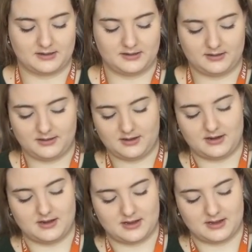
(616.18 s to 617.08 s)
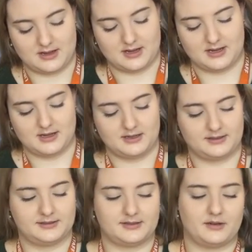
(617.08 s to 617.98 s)
Okay,
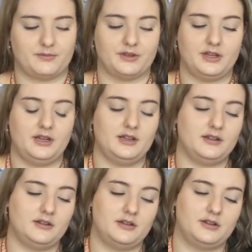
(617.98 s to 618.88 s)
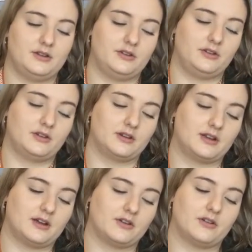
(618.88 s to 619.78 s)
same with here, you can
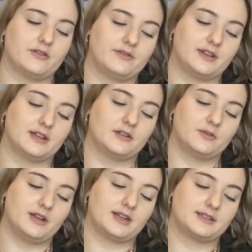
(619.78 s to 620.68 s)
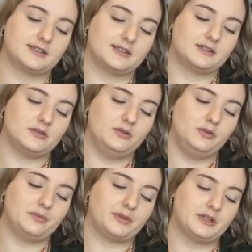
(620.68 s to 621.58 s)
cut off that little excess
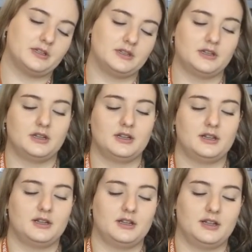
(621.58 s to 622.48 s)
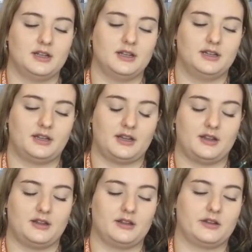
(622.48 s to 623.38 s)
loop and then
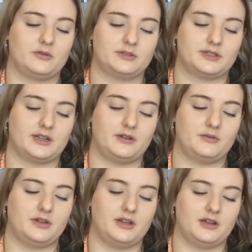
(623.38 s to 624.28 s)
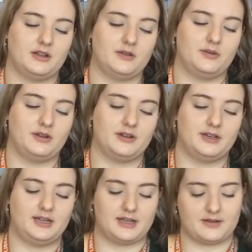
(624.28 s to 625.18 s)
the little tail here. We don't
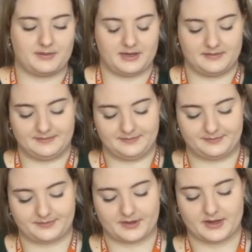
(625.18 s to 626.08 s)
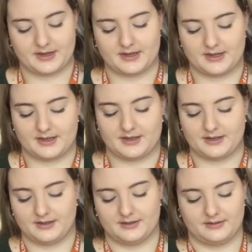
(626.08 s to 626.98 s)
need that.
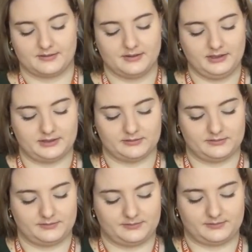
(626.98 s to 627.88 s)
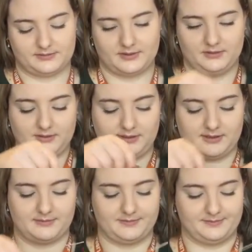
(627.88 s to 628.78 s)
Alright, awesome.